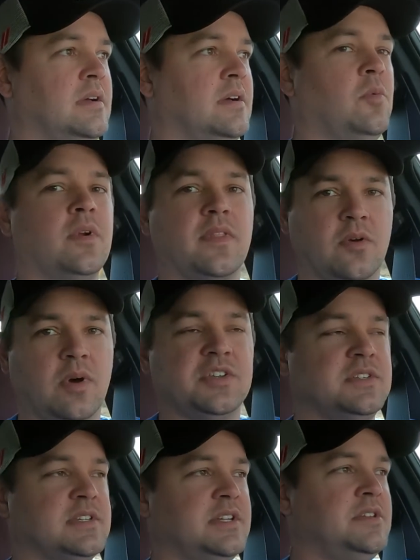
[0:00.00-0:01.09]
one of the
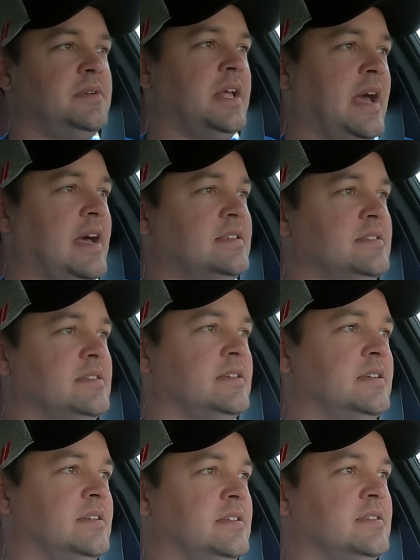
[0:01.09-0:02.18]
questions I do get asked
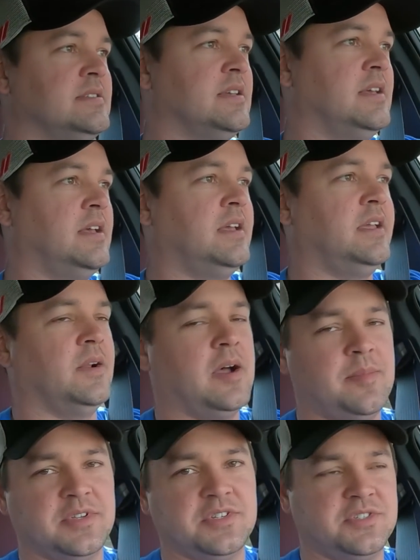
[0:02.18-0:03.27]
is, how
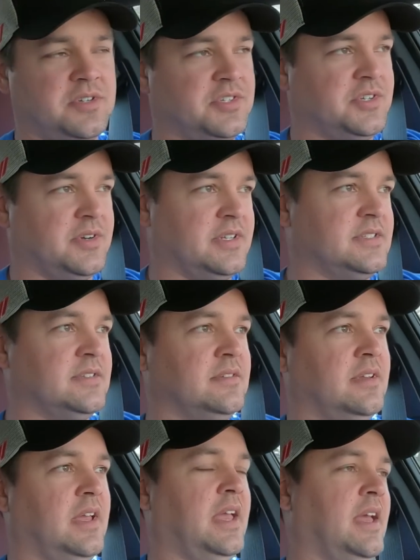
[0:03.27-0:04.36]
much is your insurance?
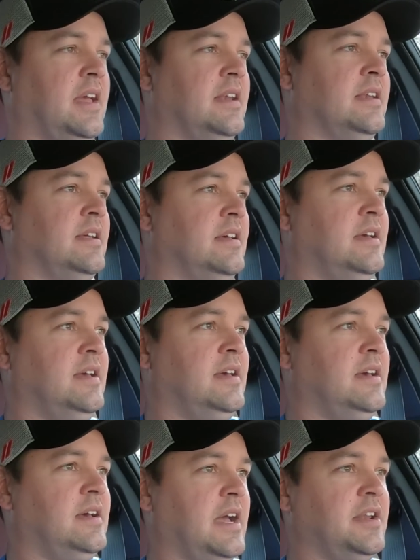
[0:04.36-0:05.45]

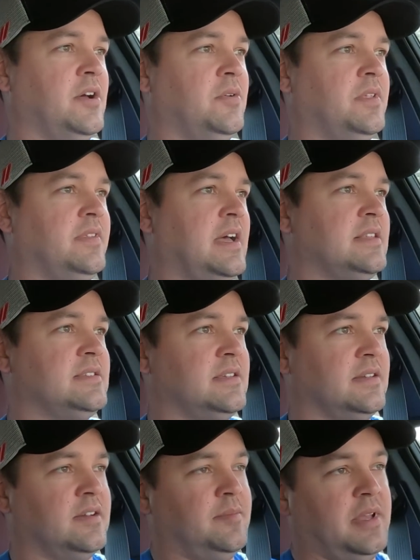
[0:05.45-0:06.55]
And I know that that's
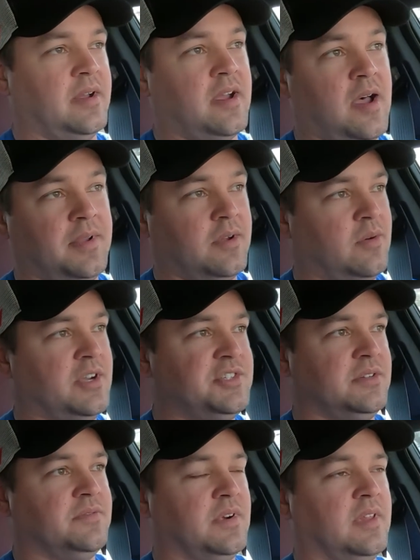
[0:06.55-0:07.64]
going to be a common
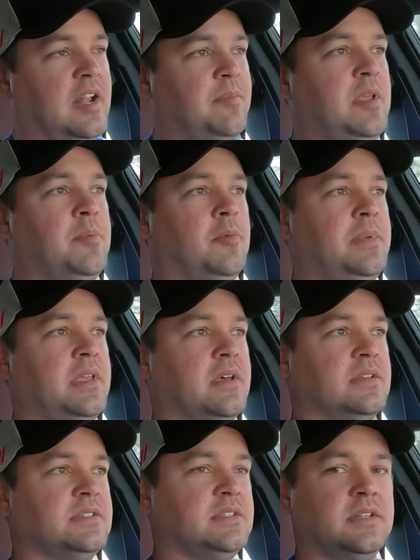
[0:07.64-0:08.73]
question for a lot of people
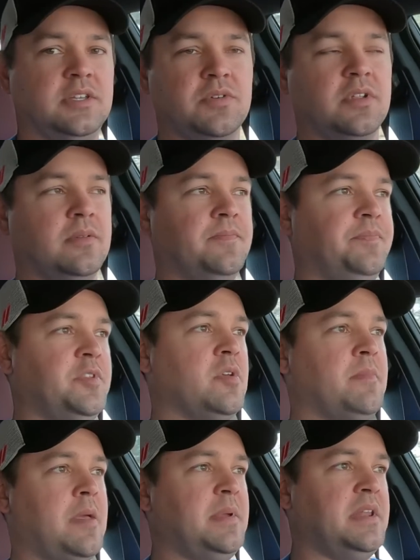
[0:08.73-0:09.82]
because you can
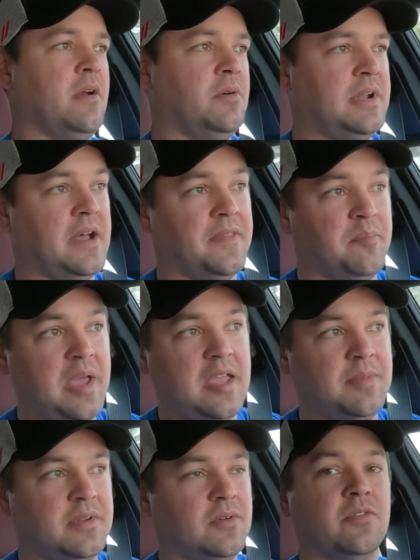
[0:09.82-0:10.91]
maybe narrow down the
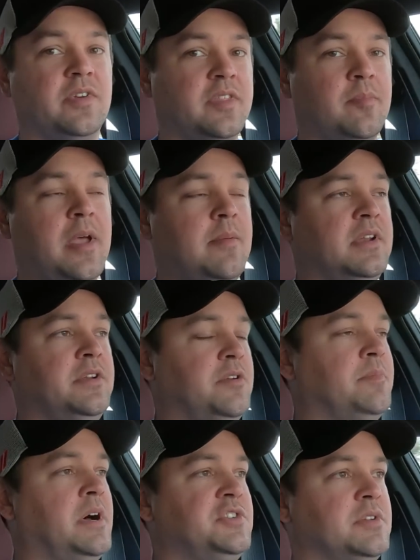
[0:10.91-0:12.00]
payment or fit the payment into your
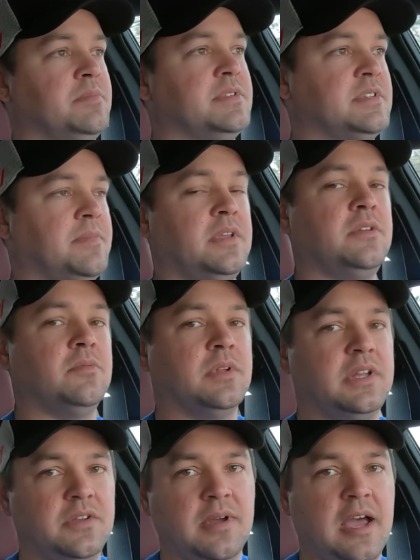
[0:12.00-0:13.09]
budget, but something you
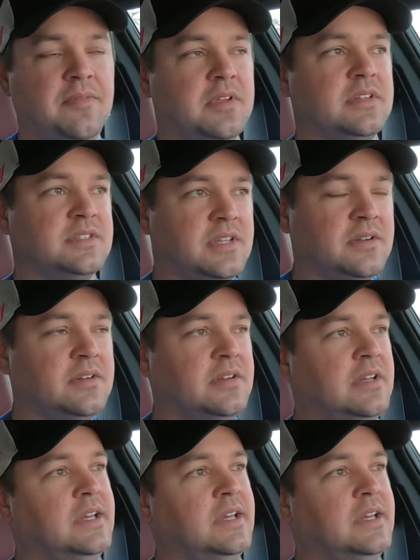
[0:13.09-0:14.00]
really do have to consider